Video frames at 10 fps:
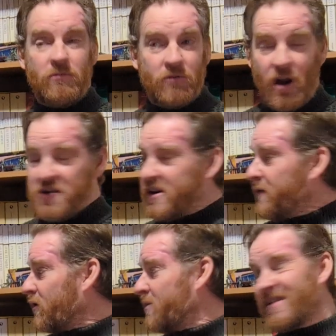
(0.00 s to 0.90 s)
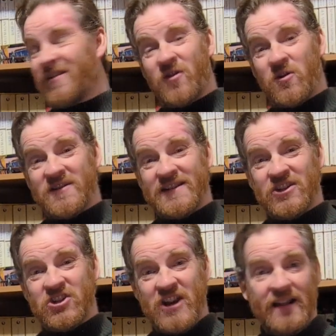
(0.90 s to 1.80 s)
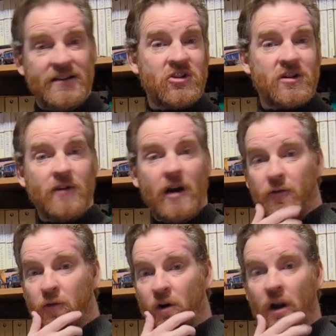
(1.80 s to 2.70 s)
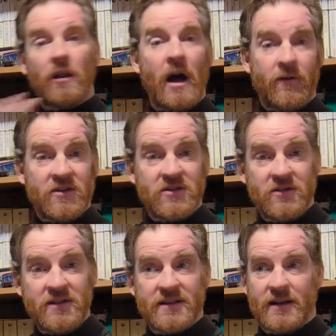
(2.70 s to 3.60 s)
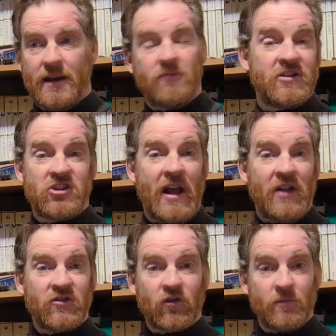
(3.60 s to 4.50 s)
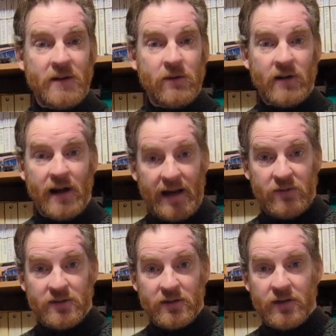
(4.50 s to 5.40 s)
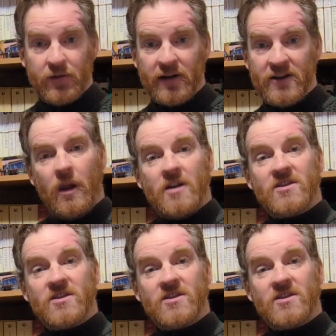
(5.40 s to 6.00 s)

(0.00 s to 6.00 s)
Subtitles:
Conjugating verbs, of course, is a challenge for a lot of our students. It was a challenge for me when I was learning French.